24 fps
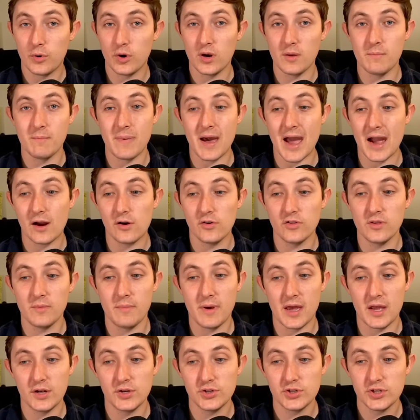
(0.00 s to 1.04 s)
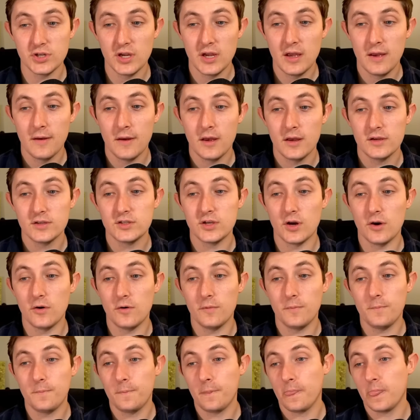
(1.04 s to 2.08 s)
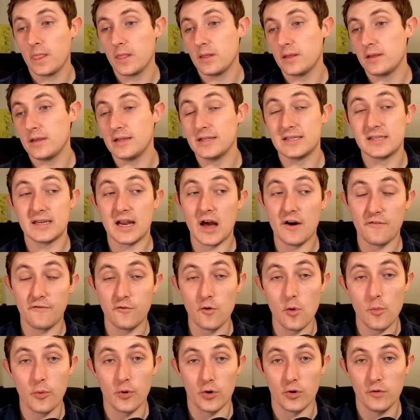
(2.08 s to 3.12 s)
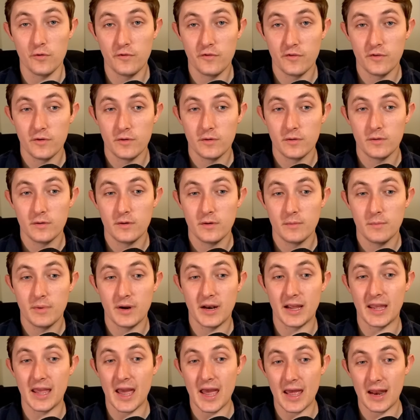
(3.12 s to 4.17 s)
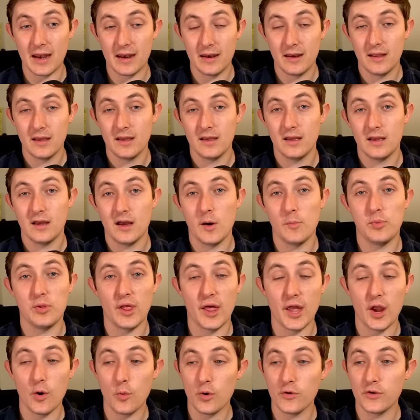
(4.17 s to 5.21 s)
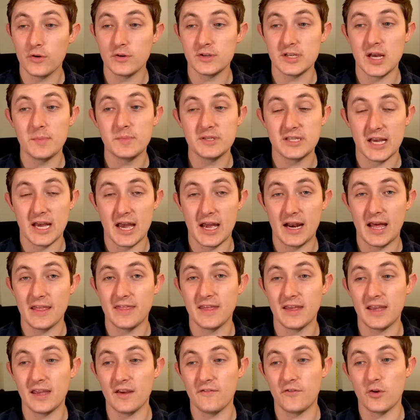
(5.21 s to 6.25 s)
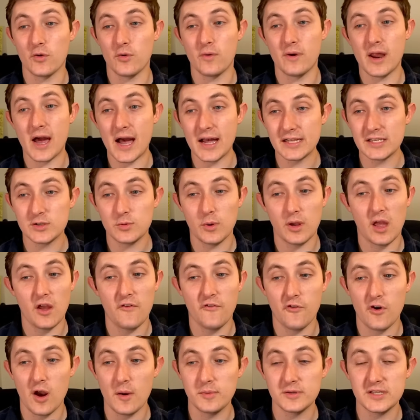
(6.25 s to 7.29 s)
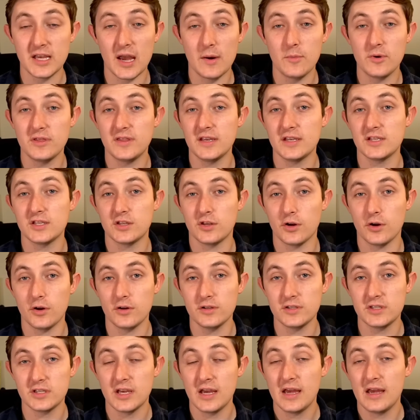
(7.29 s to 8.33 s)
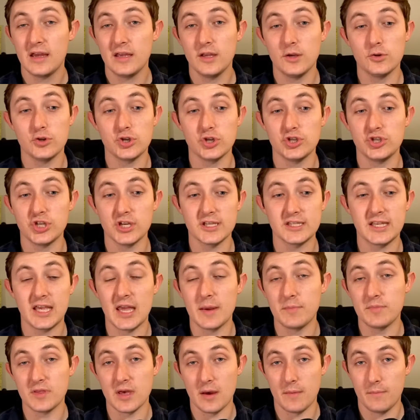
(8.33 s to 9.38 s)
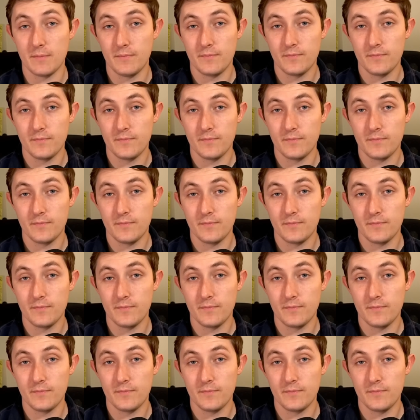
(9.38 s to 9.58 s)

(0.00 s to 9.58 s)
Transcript: put him back on the bench. So it's not foolproof, but again, a player where there's upside. I think if you're not swinging for upside with these thirds, you should just keep them.